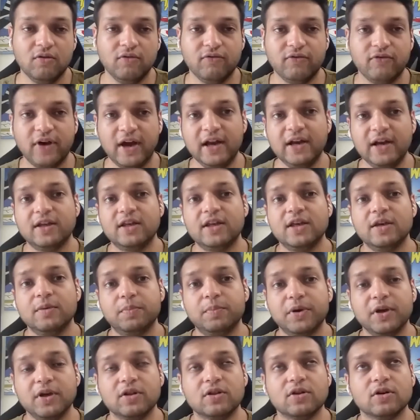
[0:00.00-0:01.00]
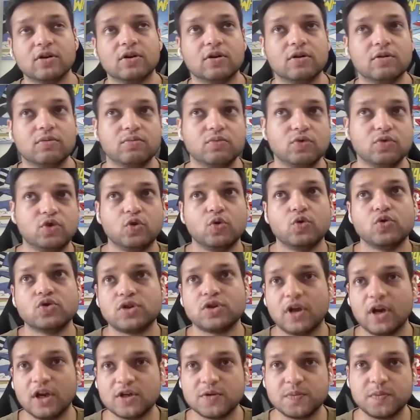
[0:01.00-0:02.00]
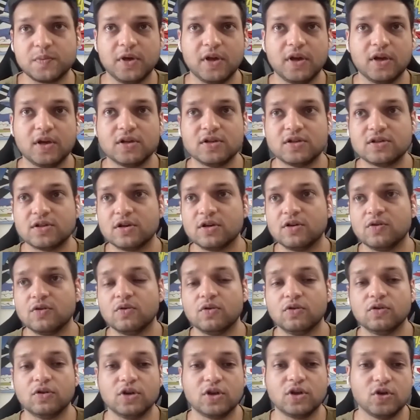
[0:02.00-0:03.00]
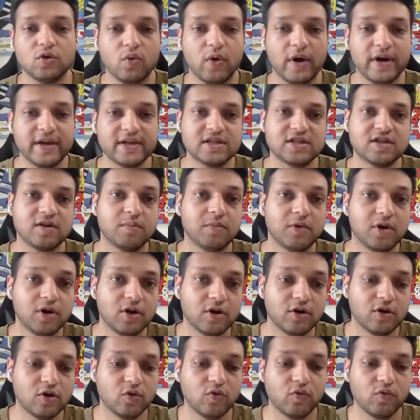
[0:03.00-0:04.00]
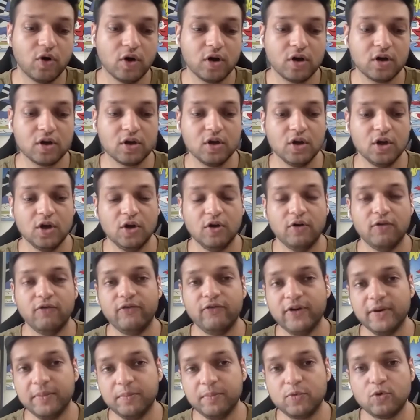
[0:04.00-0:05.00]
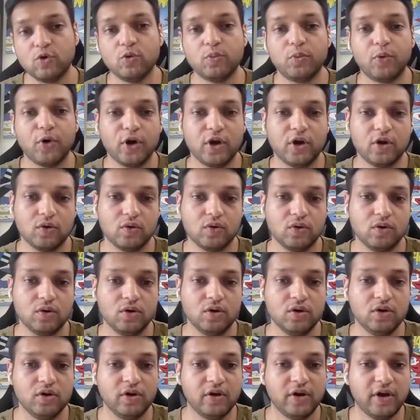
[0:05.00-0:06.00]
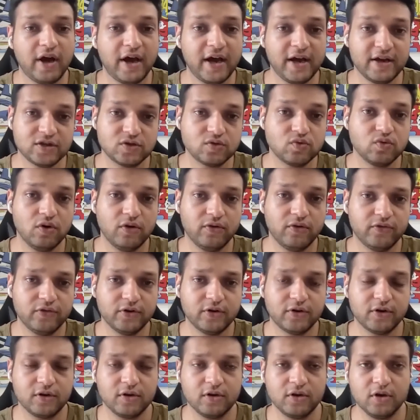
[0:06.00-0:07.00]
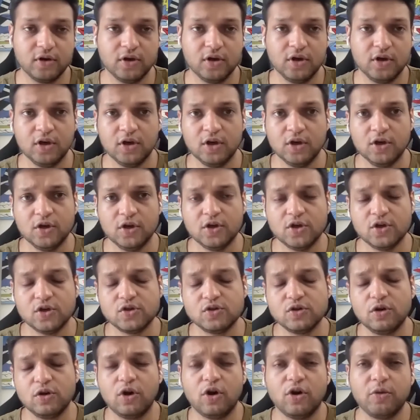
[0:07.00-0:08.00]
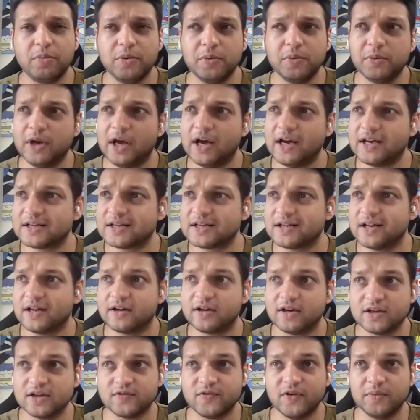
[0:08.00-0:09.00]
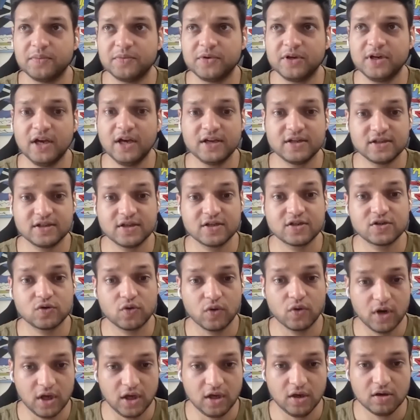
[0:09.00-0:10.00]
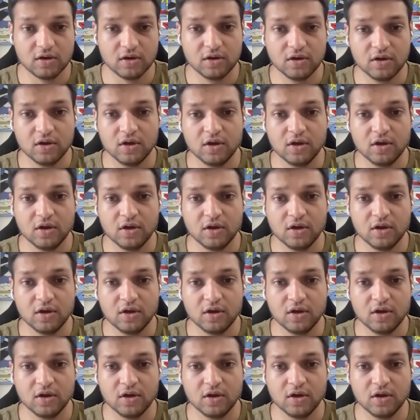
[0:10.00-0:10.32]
while keeping the user experience and, the UI similar to what Web 2.0 has to offer. So a lot of people ask, does Web3 exist today?